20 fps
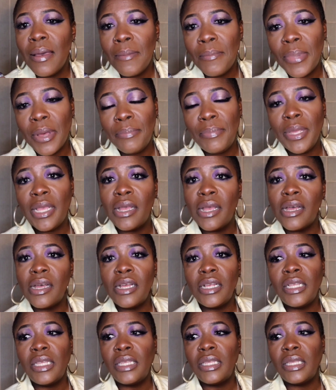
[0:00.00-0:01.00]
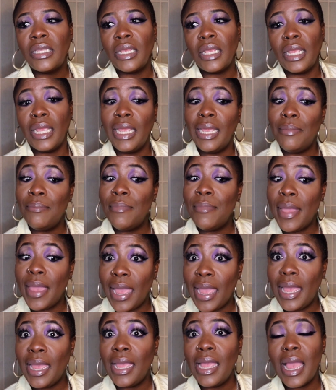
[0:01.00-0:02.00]
But because he
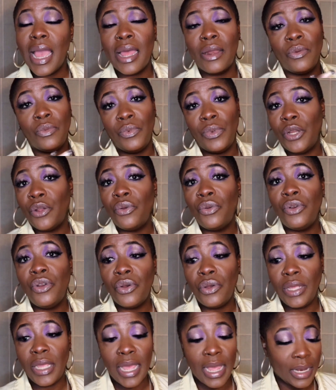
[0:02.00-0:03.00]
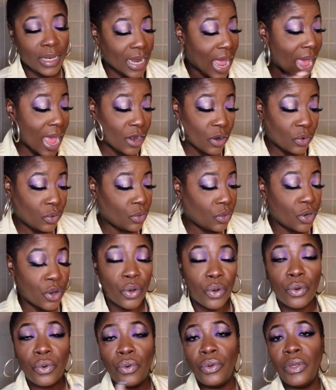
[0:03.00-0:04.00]
may, and we don't know yet, I don't
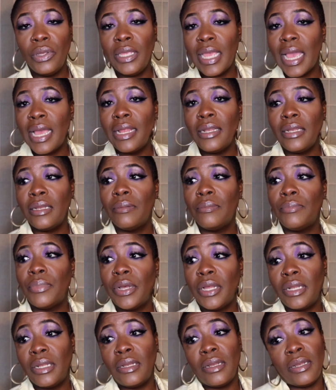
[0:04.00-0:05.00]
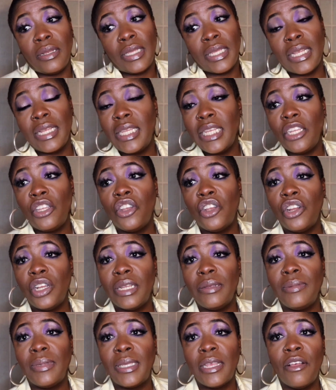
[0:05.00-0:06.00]
know yet, but since he
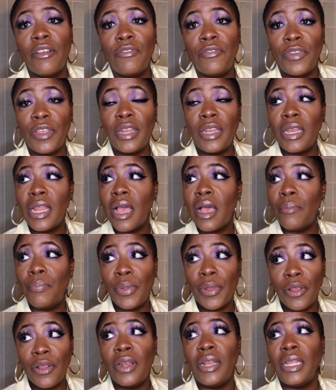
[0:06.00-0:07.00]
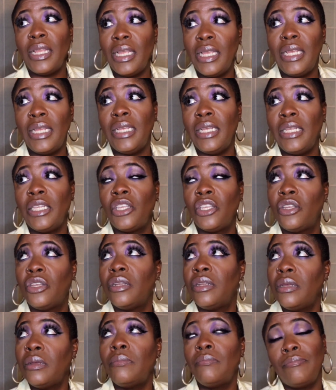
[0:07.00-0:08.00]
turned himself in, apparently he's
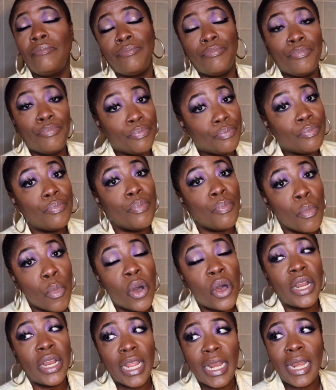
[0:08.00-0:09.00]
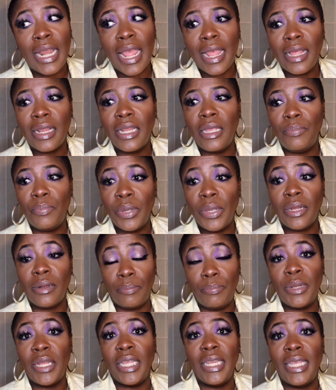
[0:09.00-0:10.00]
gonna more than likely
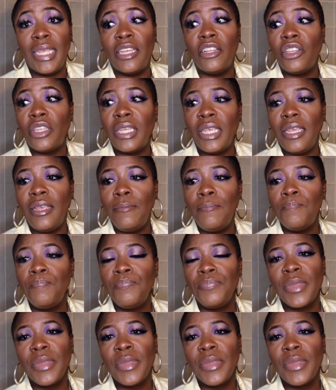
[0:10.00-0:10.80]
plead guilty,